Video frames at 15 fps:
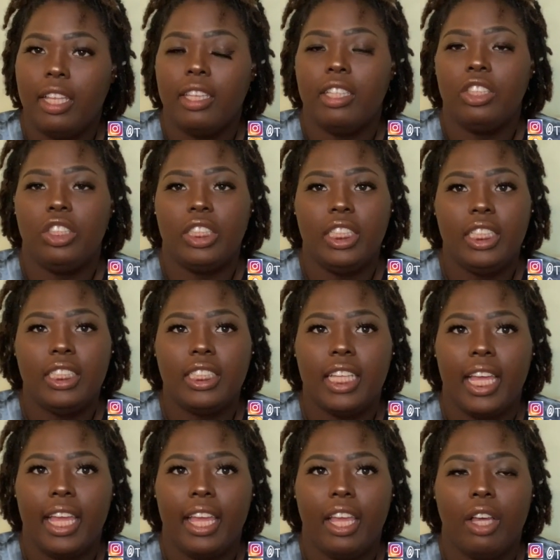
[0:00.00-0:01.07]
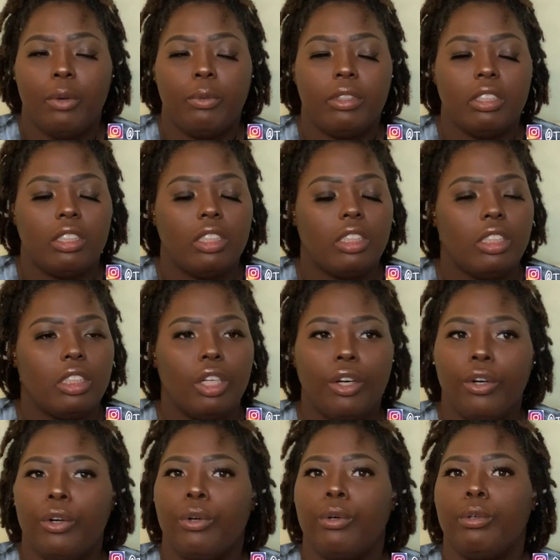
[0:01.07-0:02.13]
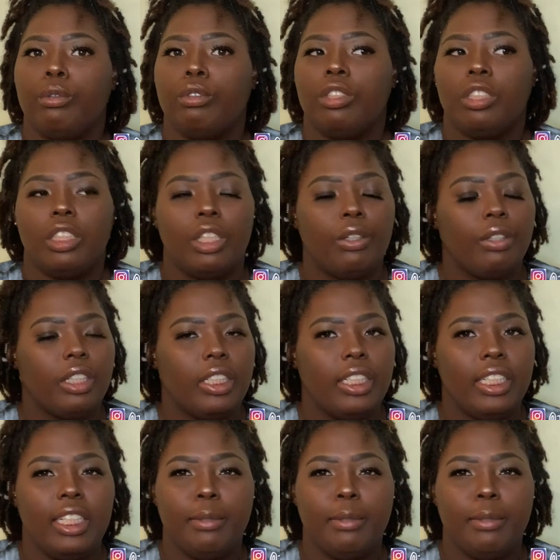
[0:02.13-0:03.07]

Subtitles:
The cheesecake was so good.